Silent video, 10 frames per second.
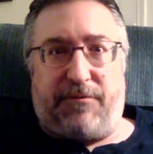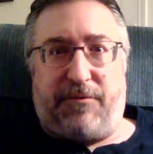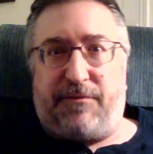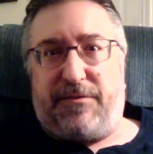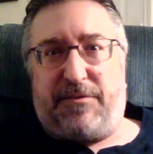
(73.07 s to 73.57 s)

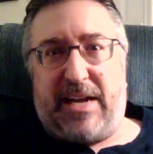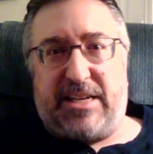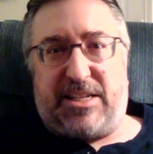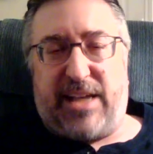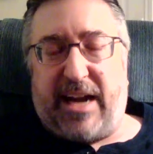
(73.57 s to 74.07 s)
for
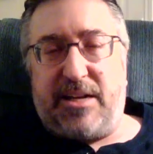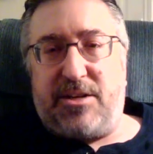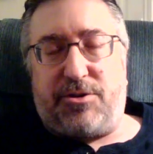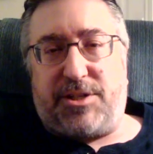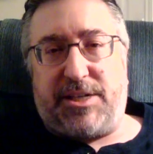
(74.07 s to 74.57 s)
fifteen
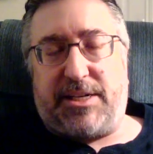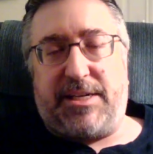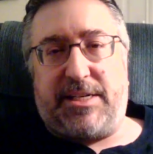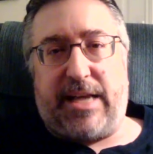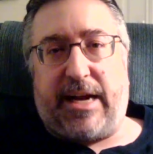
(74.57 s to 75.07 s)
seconds or
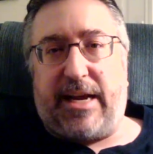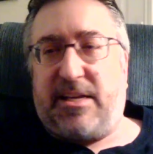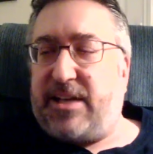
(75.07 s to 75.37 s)
sixty seconds.